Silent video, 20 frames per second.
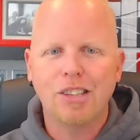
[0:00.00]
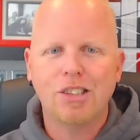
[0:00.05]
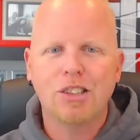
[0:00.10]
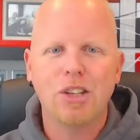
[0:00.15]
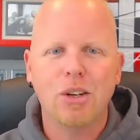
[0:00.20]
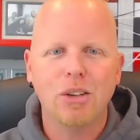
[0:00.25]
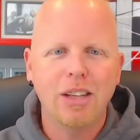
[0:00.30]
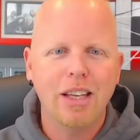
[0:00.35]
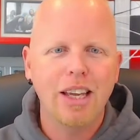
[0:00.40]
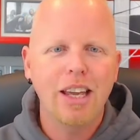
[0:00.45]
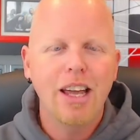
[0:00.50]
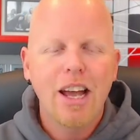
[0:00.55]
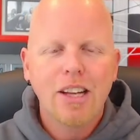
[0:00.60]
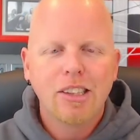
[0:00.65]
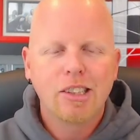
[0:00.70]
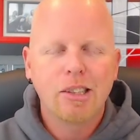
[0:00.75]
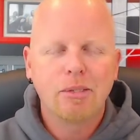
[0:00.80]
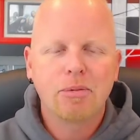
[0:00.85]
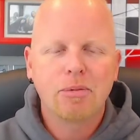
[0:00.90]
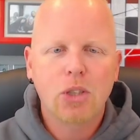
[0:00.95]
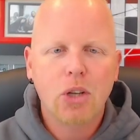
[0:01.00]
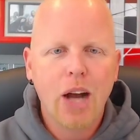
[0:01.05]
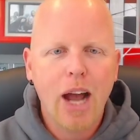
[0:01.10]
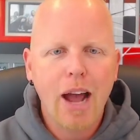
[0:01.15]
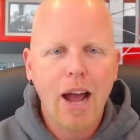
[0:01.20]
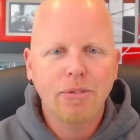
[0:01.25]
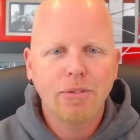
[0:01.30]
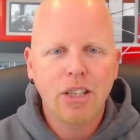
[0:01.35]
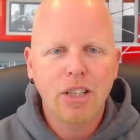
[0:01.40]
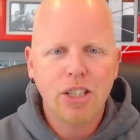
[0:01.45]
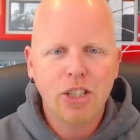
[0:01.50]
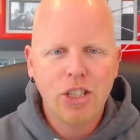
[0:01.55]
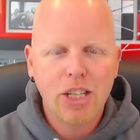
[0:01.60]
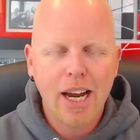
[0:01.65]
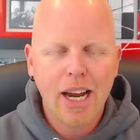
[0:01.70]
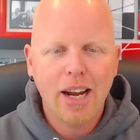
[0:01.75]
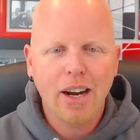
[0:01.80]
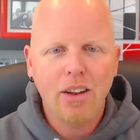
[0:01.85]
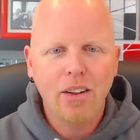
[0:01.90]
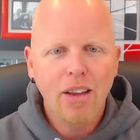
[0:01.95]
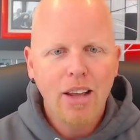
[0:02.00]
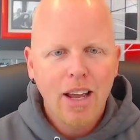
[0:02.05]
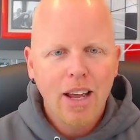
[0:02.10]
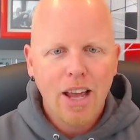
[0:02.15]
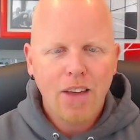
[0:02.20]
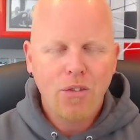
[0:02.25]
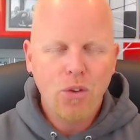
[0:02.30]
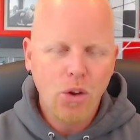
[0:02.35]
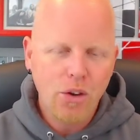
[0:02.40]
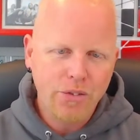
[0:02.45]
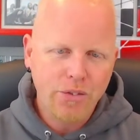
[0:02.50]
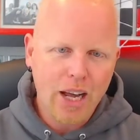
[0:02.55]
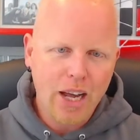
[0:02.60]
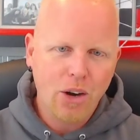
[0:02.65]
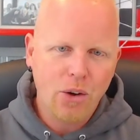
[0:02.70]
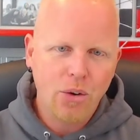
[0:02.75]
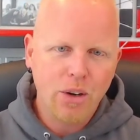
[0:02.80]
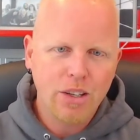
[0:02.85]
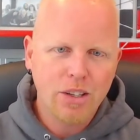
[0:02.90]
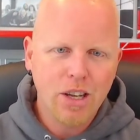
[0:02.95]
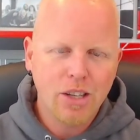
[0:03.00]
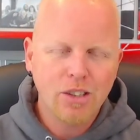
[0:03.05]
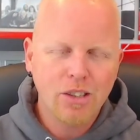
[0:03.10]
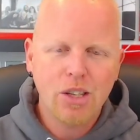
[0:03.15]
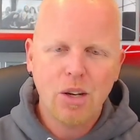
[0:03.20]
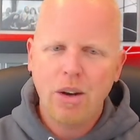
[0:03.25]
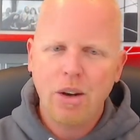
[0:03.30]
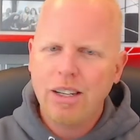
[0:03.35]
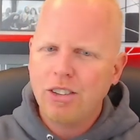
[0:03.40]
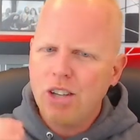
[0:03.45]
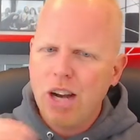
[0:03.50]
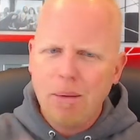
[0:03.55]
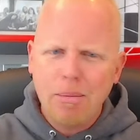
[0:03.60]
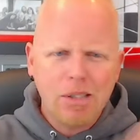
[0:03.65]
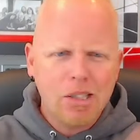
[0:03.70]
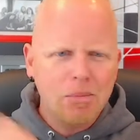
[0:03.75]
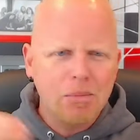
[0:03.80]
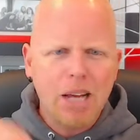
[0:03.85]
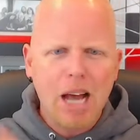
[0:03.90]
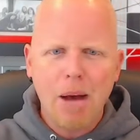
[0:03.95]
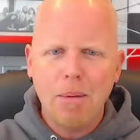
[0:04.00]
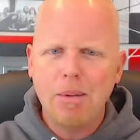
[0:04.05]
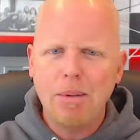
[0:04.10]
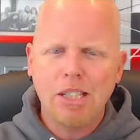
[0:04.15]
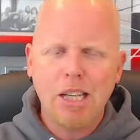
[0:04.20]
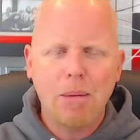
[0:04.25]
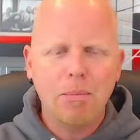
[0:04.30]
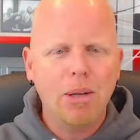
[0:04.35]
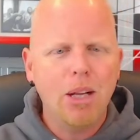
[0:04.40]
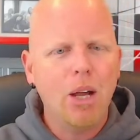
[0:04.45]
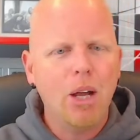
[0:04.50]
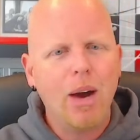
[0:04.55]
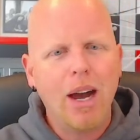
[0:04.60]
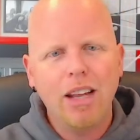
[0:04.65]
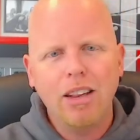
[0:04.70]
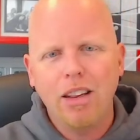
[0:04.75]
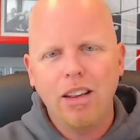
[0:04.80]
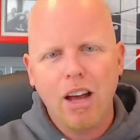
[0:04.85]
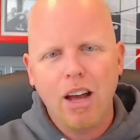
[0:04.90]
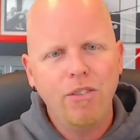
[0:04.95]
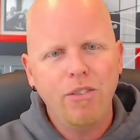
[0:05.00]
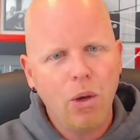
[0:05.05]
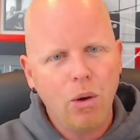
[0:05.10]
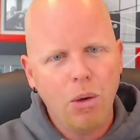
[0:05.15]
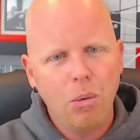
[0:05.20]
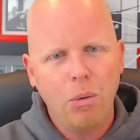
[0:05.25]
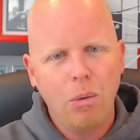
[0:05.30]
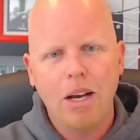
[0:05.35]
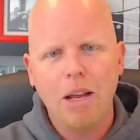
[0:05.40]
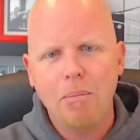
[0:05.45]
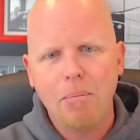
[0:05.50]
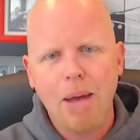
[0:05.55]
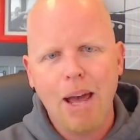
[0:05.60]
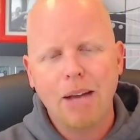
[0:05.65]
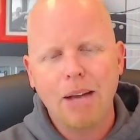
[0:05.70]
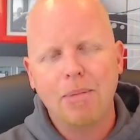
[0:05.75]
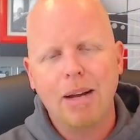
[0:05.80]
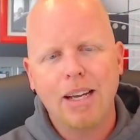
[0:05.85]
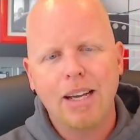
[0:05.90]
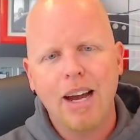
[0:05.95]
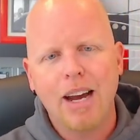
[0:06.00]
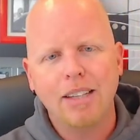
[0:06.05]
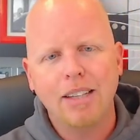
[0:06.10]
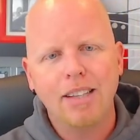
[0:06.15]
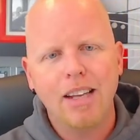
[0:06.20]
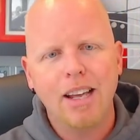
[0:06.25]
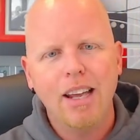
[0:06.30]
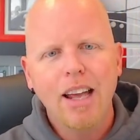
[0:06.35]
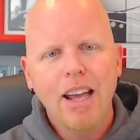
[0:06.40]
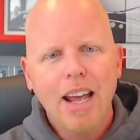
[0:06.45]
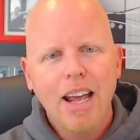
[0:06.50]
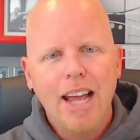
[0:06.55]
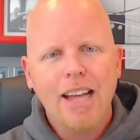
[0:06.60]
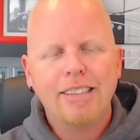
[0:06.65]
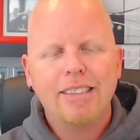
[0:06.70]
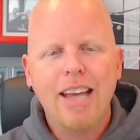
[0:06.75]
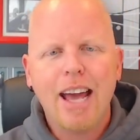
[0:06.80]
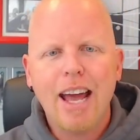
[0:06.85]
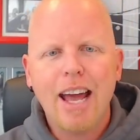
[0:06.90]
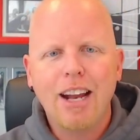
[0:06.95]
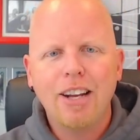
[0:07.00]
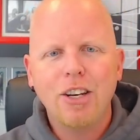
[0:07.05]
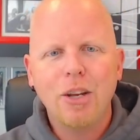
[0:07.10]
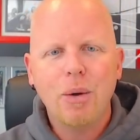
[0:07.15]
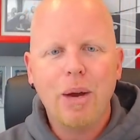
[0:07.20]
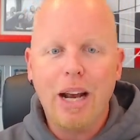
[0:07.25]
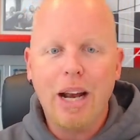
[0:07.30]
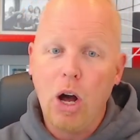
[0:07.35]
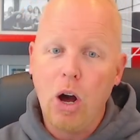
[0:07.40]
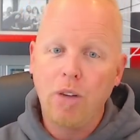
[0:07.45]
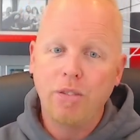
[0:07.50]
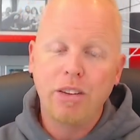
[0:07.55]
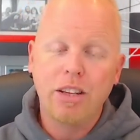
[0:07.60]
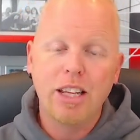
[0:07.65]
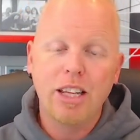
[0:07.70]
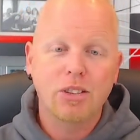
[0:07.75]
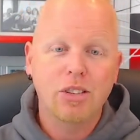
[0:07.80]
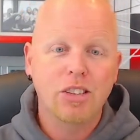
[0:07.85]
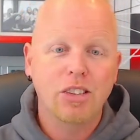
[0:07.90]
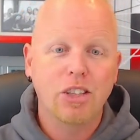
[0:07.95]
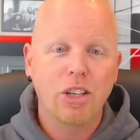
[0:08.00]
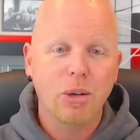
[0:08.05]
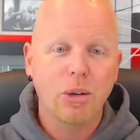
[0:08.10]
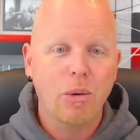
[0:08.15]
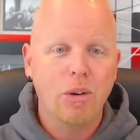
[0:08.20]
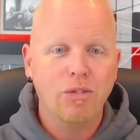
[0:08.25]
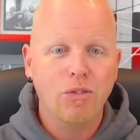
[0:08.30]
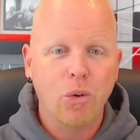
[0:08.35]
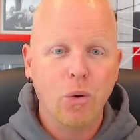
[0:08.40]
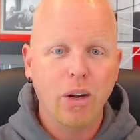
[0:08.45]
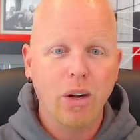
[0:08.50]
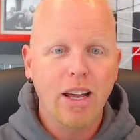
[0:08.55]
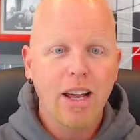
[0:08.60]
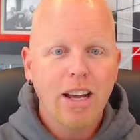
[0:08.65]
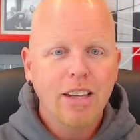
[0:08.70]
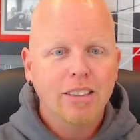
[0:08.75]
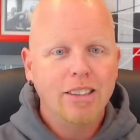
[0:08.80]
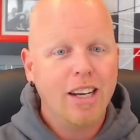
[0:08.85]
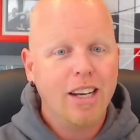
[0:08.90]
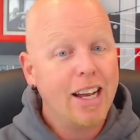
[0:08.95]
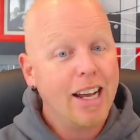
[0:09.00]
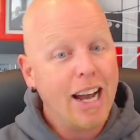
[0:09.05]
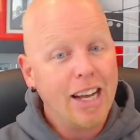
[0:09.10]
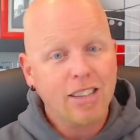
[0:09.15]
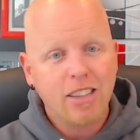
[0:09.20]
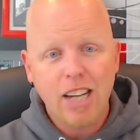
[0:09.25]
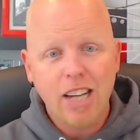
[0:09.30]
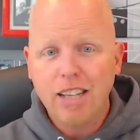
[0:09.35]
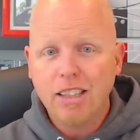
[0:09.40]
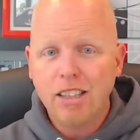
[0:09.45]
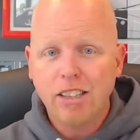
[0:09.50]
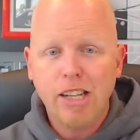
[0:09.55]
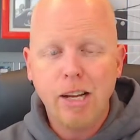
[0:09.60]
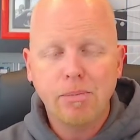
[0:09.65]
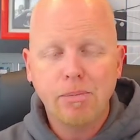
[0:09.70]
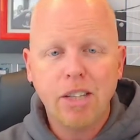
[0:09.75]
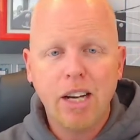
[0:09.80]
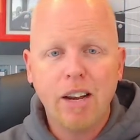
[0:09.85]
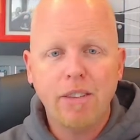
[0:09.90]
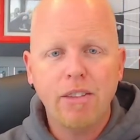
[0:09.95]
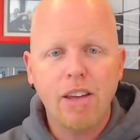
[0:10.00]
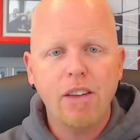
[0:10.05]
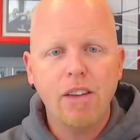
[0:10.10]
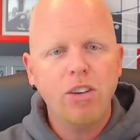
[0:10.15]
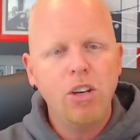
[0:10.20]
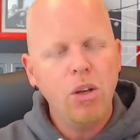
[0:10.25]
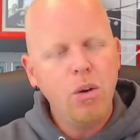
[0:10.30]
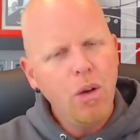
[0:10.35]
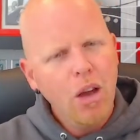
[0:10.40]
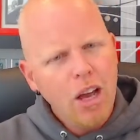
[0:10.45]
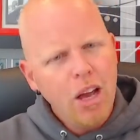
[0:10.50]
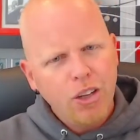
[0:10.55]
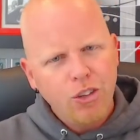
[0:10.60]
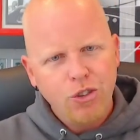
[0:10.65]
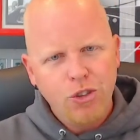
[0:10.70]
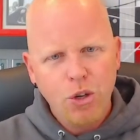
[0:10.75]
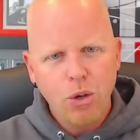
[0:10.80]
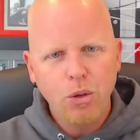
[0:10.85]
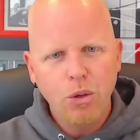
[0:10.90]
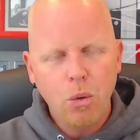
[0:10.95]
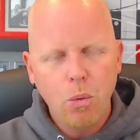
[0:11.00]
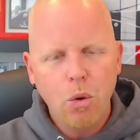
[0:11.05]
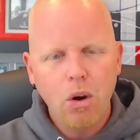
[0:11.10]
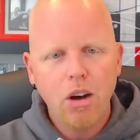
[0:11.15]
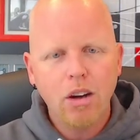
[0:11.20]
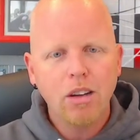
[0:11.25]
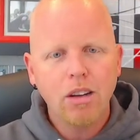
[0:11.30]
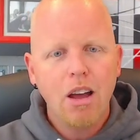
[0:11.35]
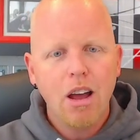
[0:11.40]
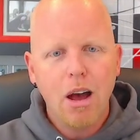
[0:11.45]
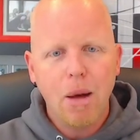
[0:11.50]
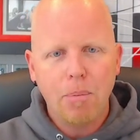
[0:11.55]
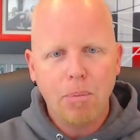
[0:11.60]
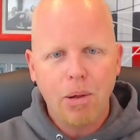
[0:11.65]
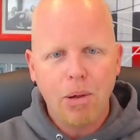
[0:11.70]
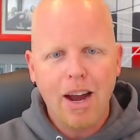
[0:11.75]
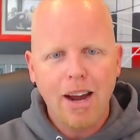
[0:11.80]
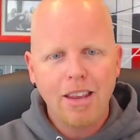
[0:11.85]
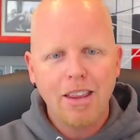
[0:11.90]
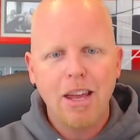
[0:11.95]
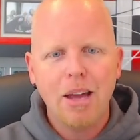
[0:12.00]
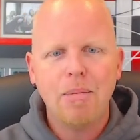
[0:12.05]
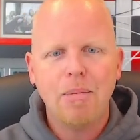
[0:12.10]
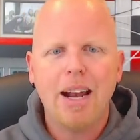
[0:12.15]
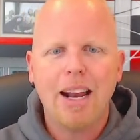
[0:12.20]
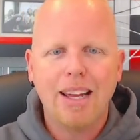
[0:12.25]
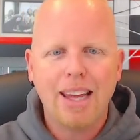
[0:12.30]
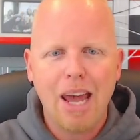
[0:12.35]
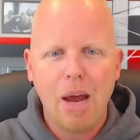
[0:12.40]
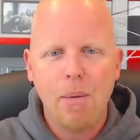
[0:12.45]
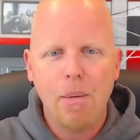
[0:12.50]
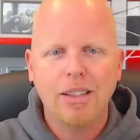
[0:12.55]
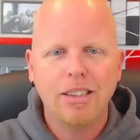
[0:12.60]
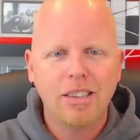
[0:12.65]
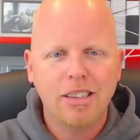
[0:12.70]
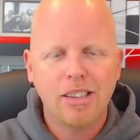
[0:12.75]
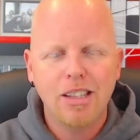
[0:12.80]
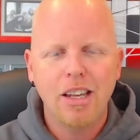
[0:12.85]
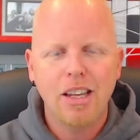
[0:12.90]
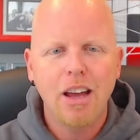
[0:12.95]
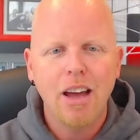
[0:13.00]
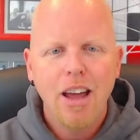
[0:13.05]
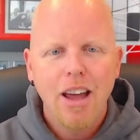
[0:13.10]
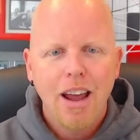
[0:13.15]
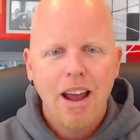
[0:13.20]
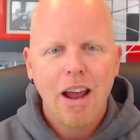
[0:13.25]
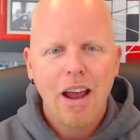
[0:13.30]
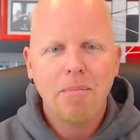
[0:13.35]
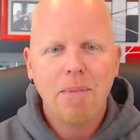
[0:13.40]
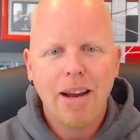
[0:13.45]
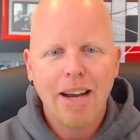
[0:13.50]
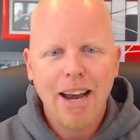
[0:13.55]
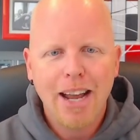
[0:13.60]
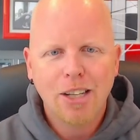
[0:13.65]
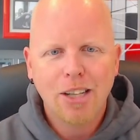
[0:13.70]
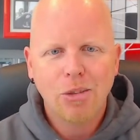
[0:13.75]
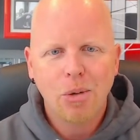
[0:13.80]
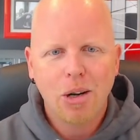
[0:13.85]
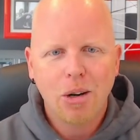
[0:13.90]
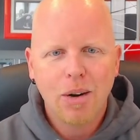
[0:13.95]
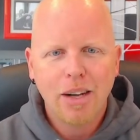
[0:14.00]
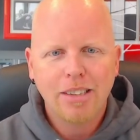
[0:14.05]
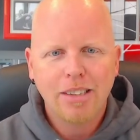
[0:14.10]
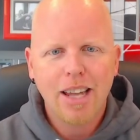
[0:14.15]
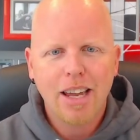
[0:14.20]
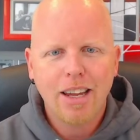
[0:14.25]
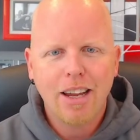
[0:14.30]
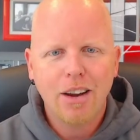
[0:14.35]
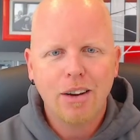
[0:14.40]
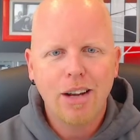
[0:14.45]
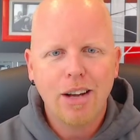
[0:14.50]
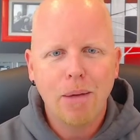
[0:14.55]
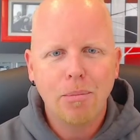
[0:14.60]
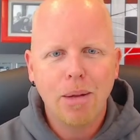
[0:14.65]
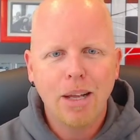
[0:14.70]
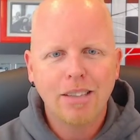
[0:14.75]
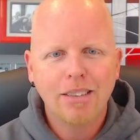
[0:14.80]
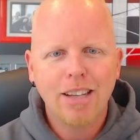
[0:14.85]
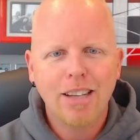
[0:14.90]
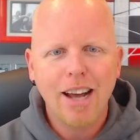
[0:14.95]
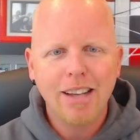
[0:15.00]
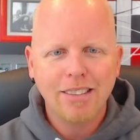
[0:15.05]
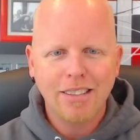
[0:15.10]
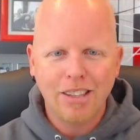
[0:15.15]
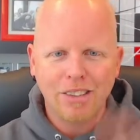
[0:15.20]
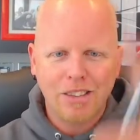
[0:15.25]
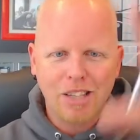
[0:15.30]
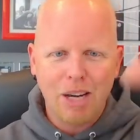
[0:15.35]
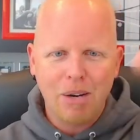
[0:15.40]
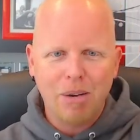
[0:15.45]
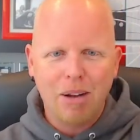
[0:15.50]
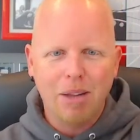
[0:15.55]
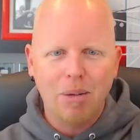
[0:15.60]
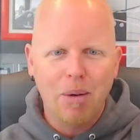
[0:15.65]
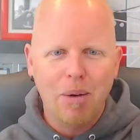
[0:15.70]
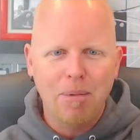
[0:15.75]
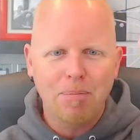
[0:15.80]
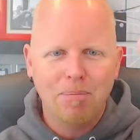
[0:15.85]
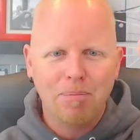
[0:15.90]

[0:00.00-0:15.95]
Certainly subscribe to the channel if you have not already done so, and drop me some comments down below. I love knowing what impact my content has had on you, and hopefully this is a good one for you today, guys. Take the tips that I'm giving you, do the work, apply them, and I can't wait to see you in my next one. All right, take care, God bless, guys, and I'll see you around the web.